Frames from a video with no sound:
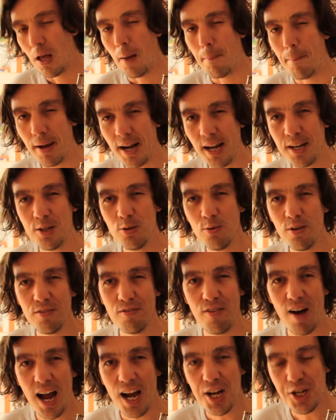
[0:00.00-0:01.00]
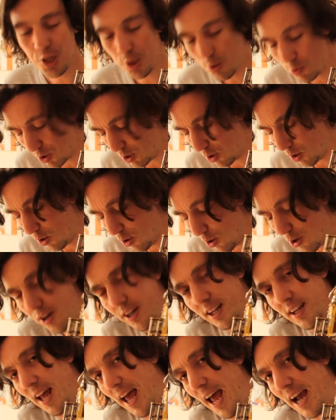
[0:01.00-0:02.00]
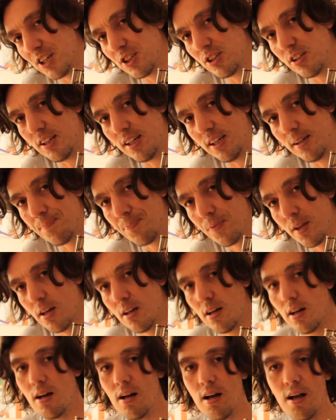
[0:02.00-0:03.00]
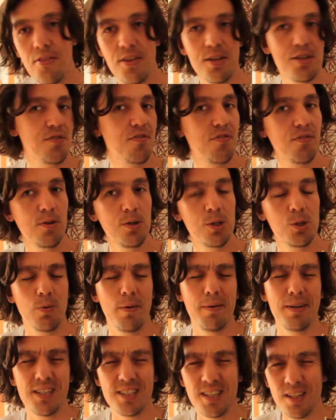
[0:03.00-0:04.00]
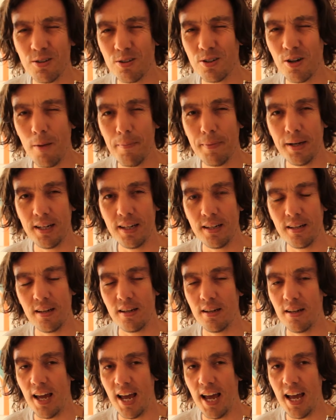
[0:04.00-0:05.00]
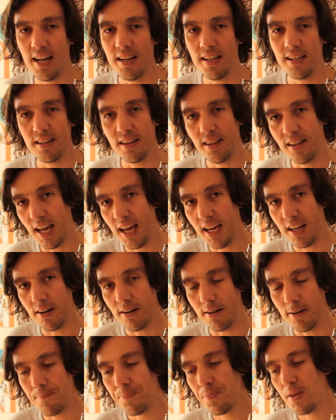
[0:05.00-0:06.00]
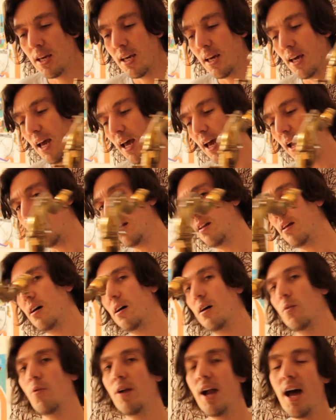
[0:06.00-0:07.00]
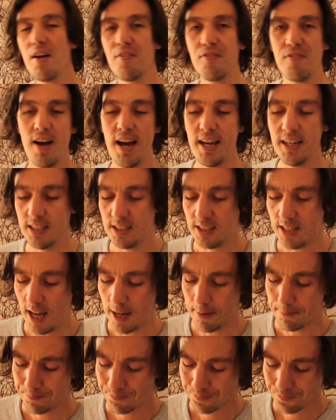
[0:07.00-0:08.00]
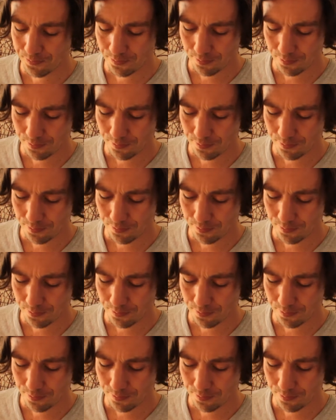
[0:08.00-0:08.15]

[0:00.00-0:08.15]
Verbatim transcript: But I do advise you to learn it actually this first way, because it'll come in handy later. And what I find is that